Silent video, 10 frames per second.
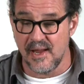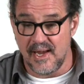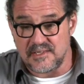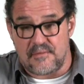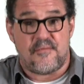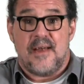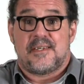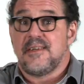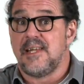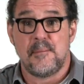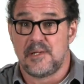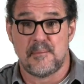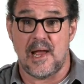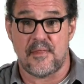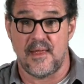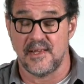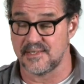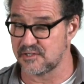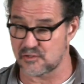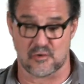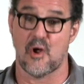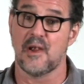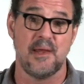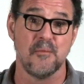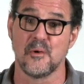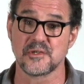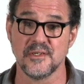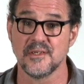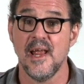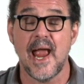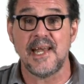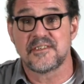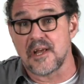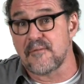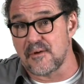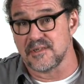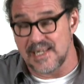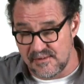He's affected deeply by things. He has strong emotions, and he suffers.